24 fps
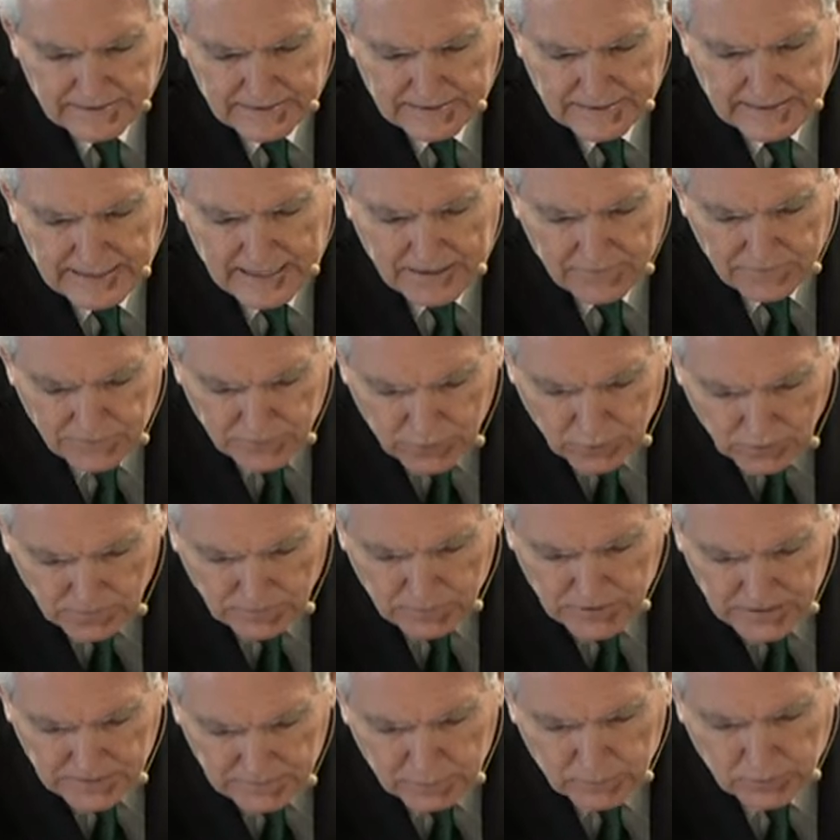have your
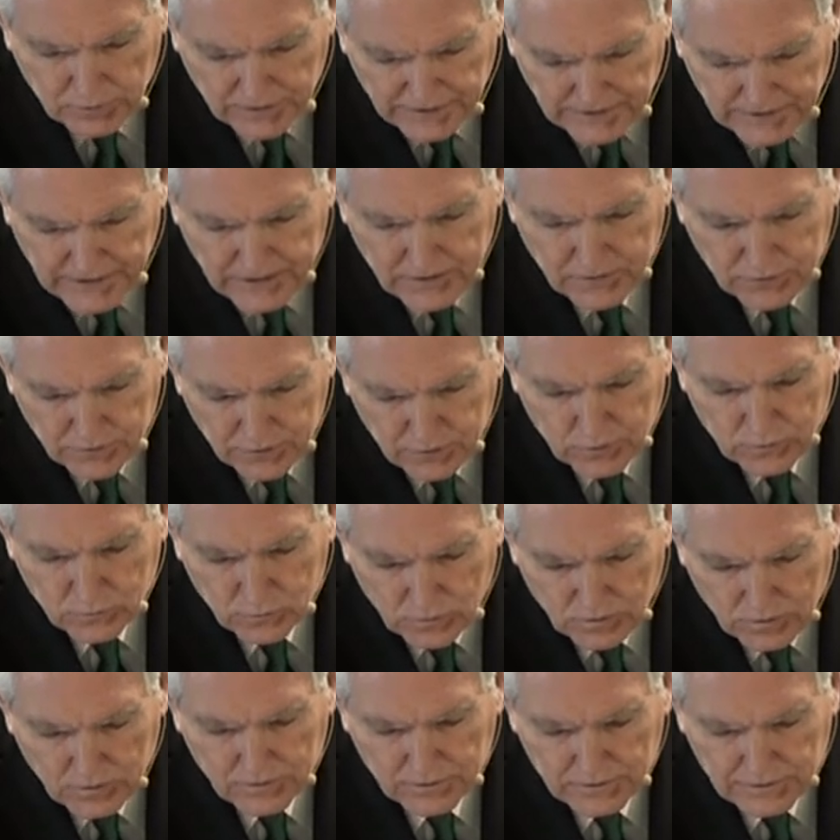people hear your
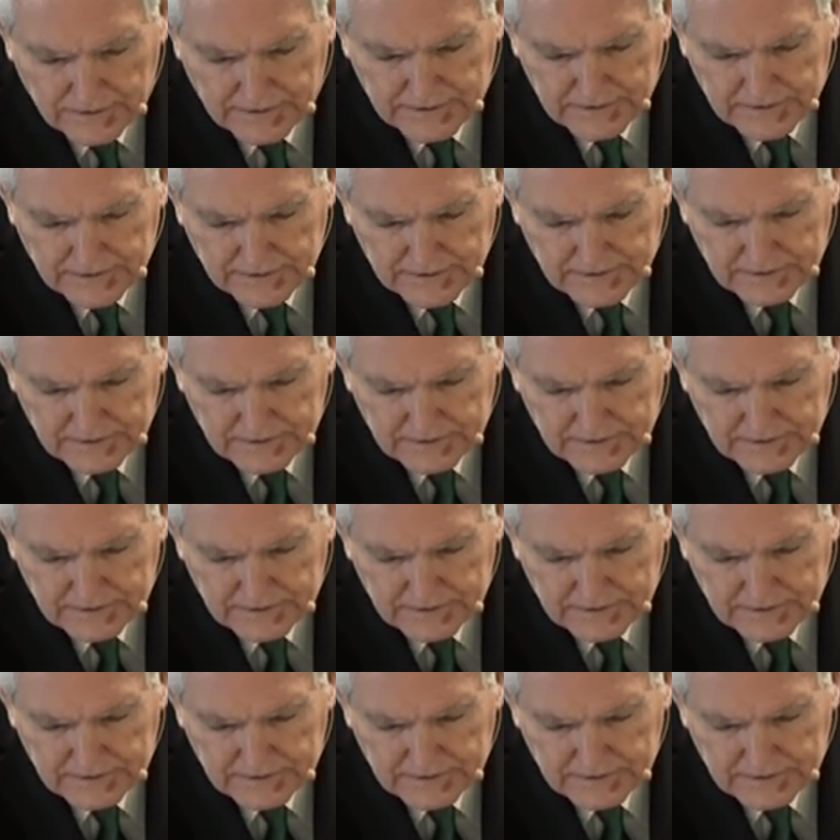word and